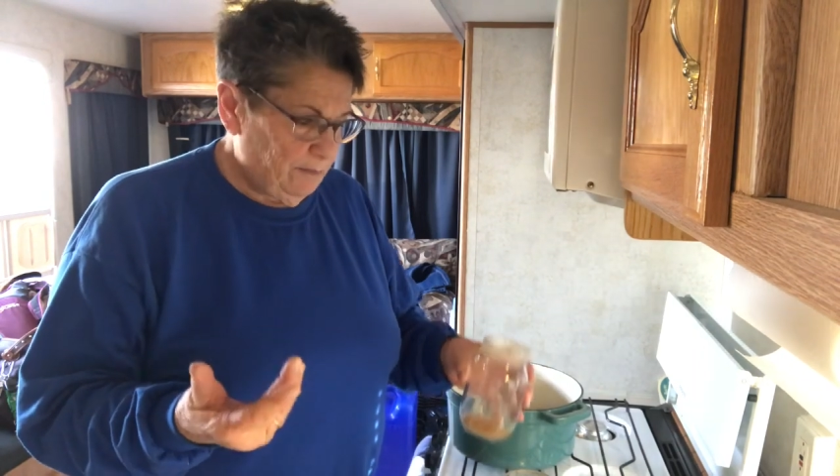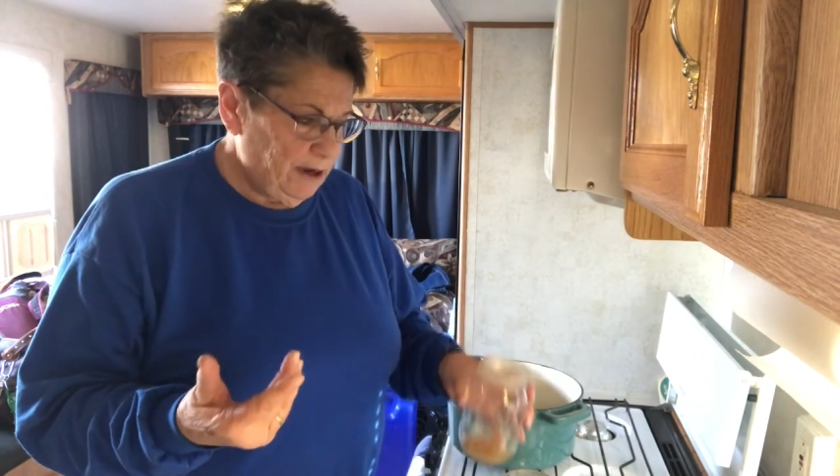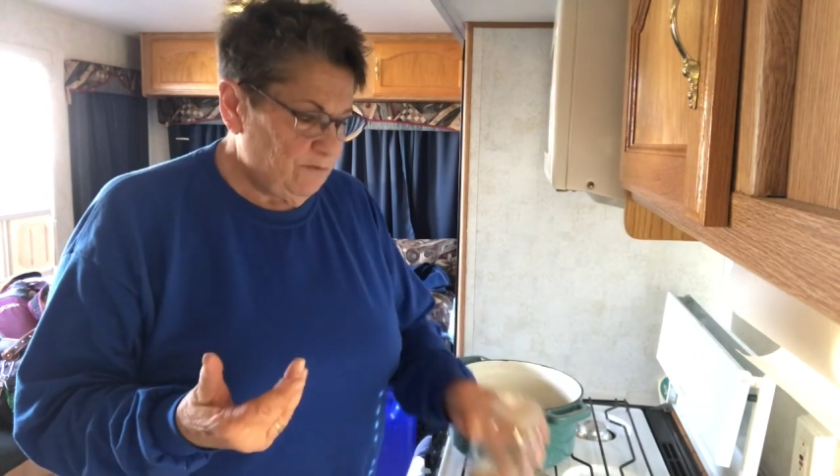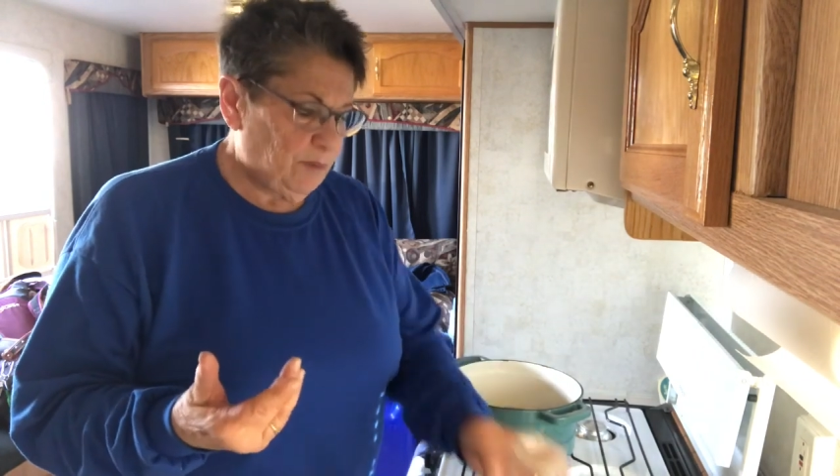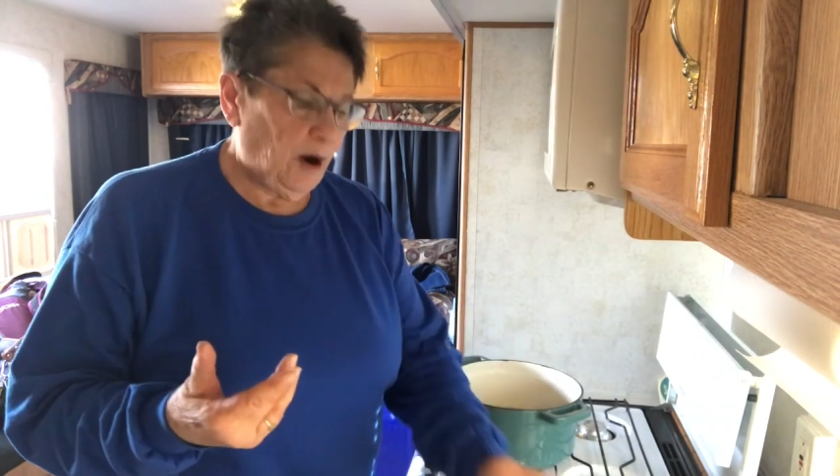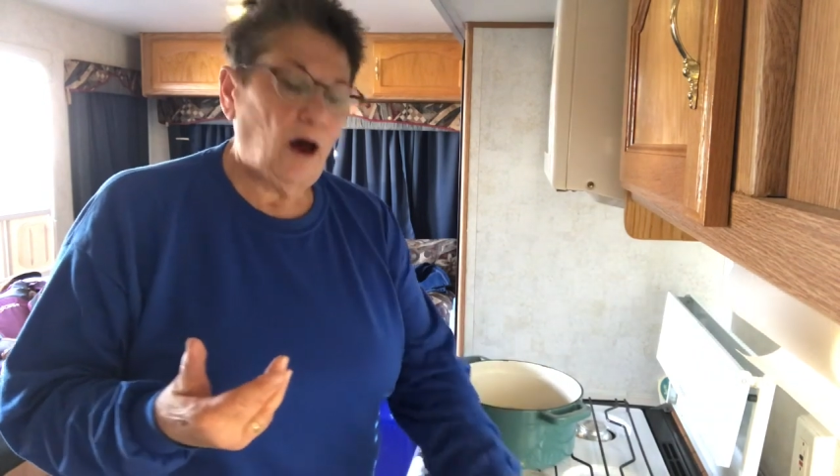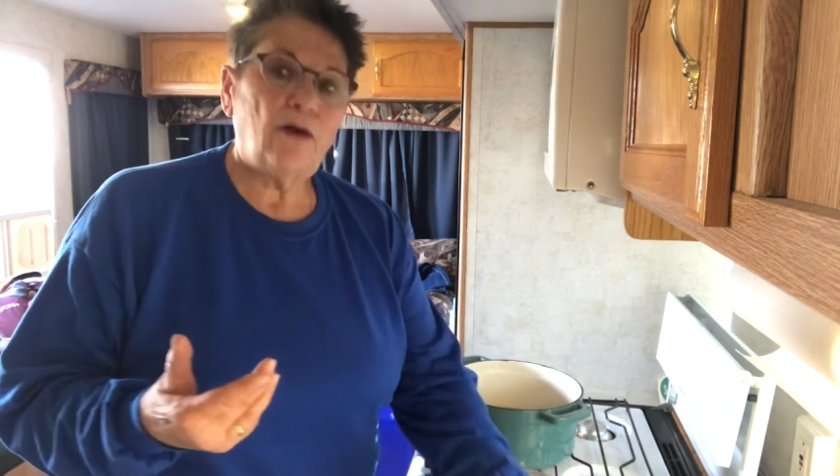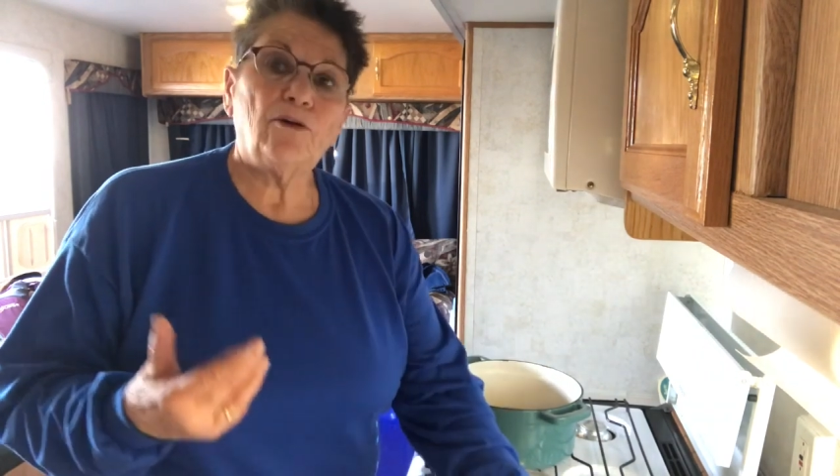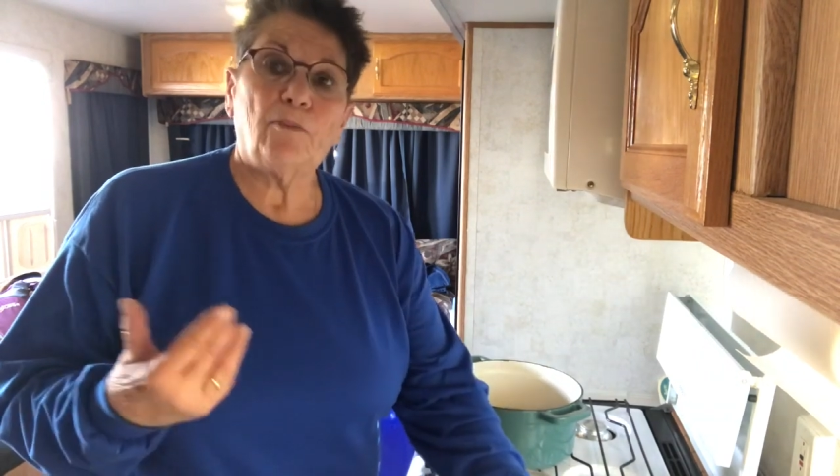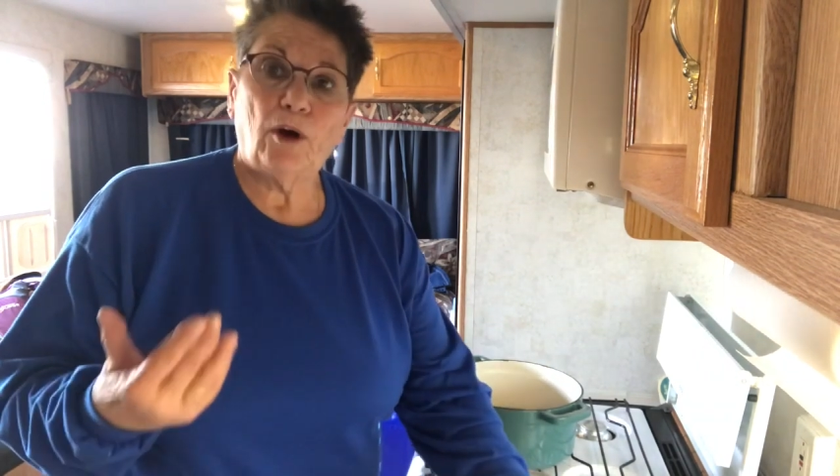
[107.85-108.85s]
beef
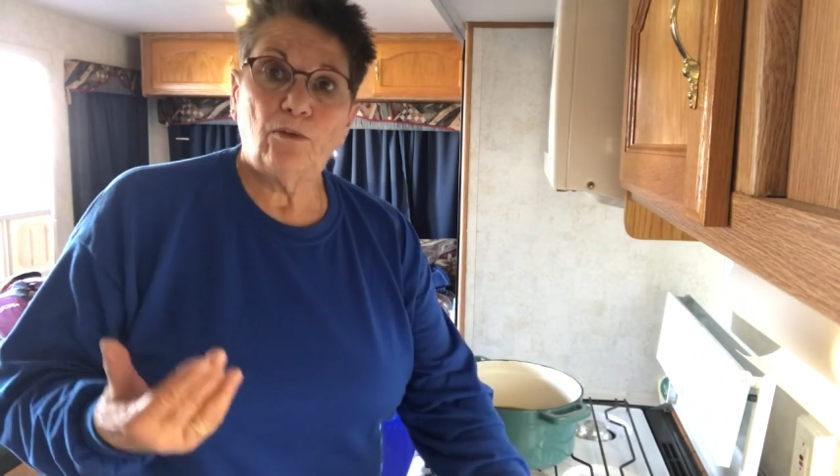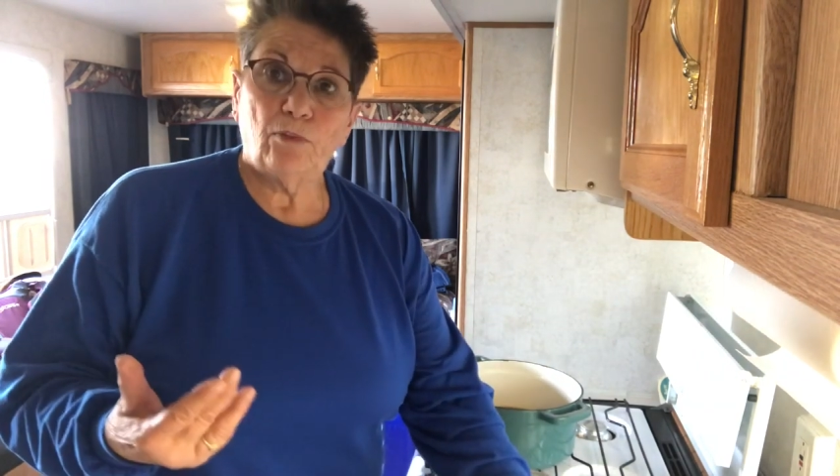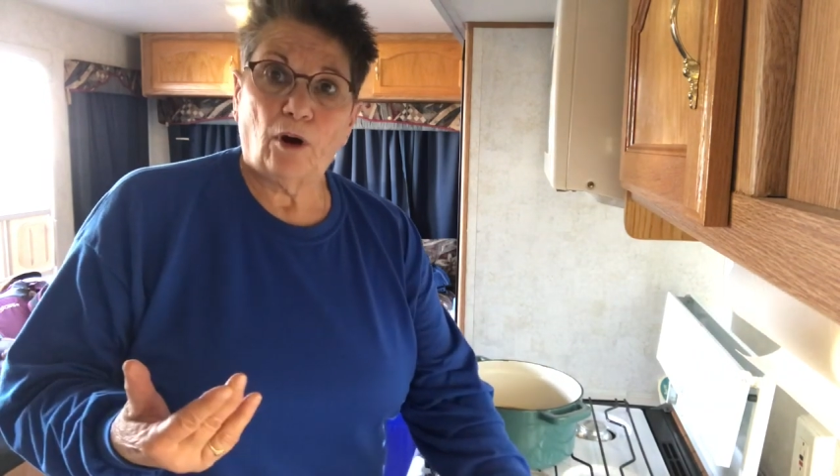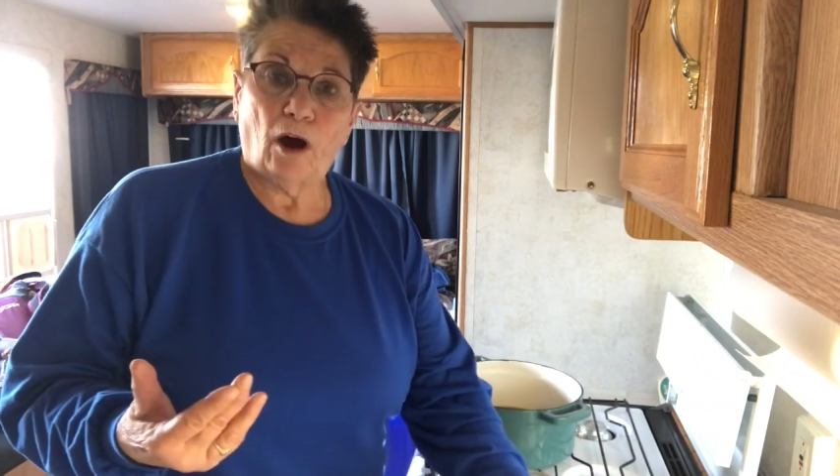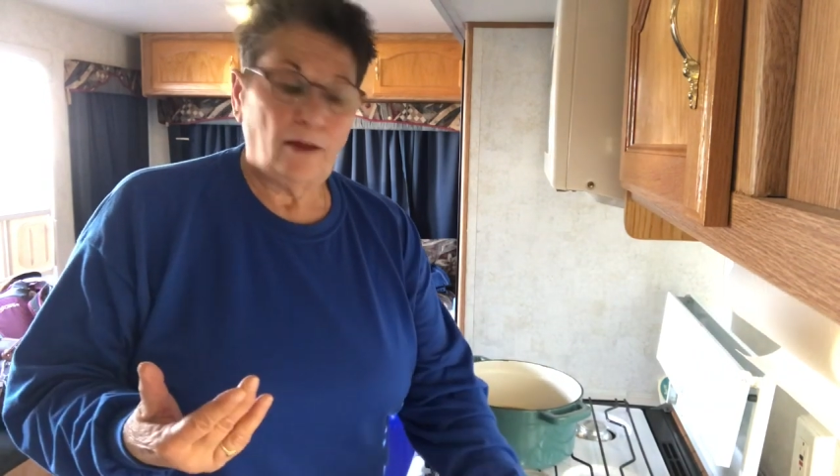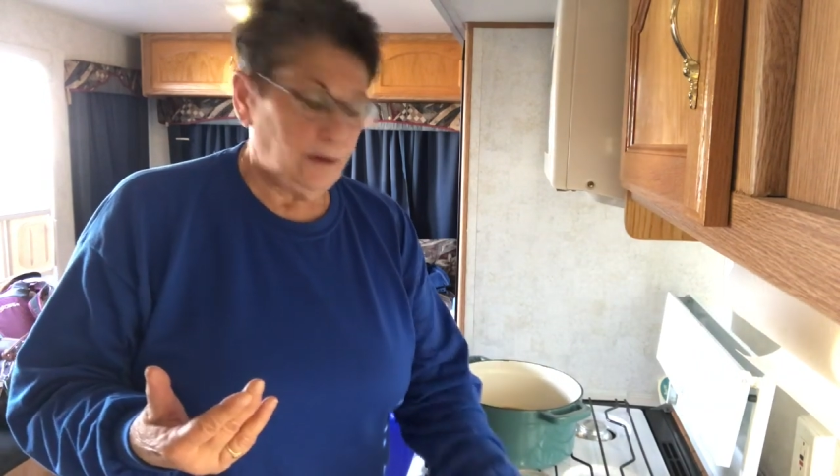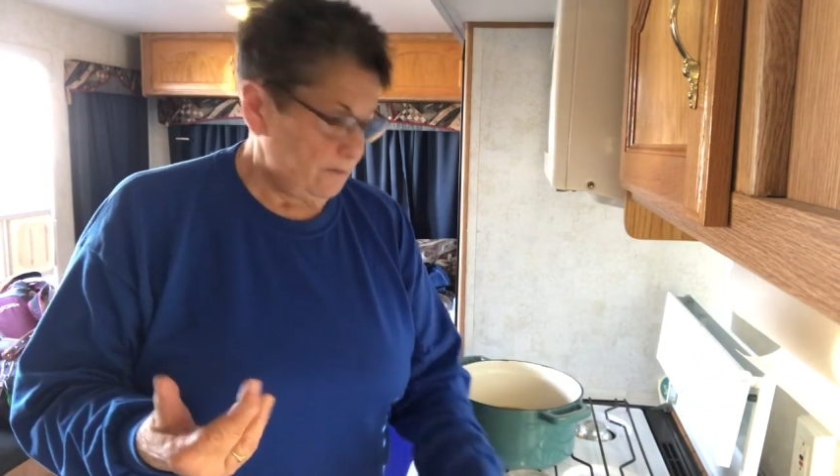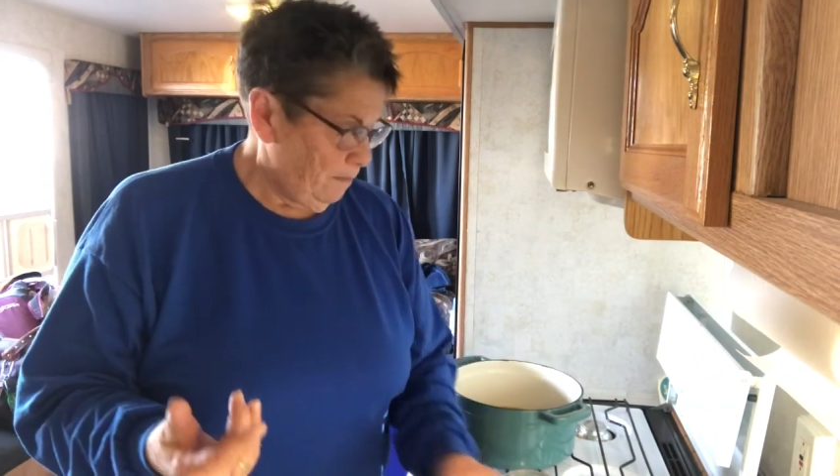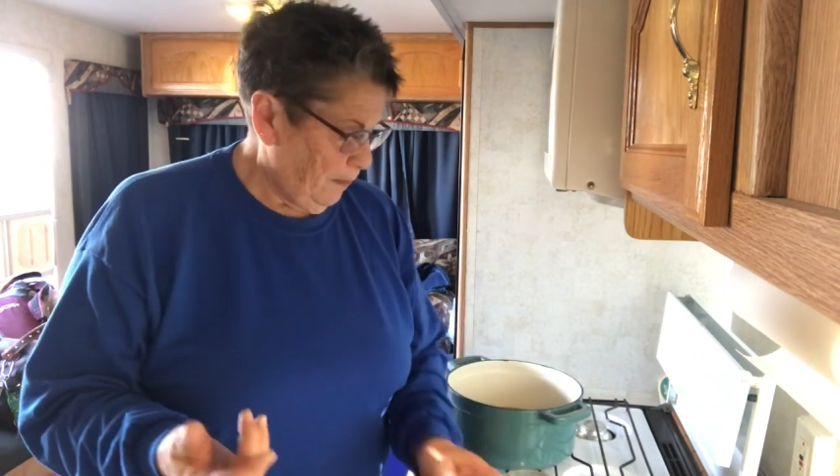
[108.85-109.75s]
broth or bone broth,